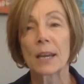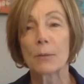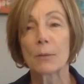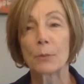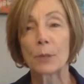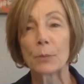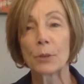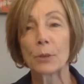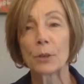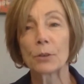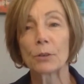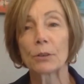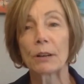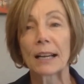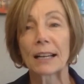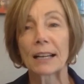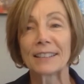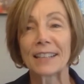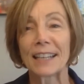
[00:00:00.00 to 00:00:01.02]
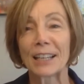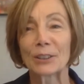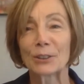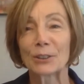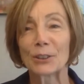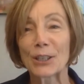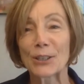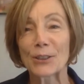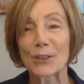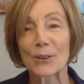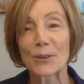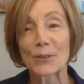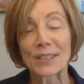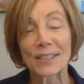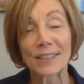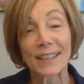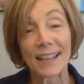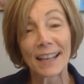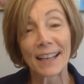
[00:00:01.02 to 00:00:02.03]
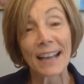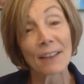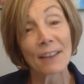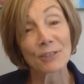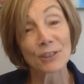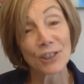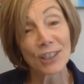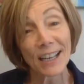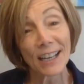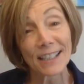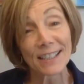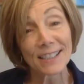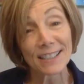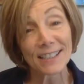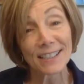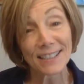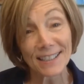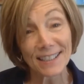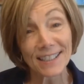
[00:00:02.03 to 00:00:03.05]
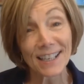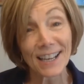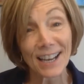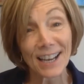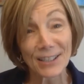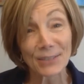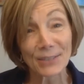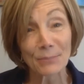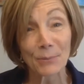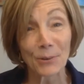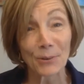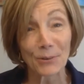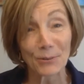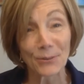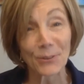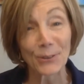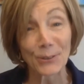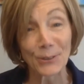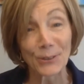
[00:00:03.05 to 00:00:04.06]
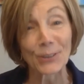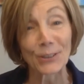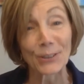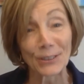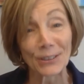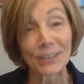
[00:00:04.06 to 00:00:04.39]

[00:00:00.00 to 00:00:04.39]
We will take a look at those and then have a chance to discuss more further.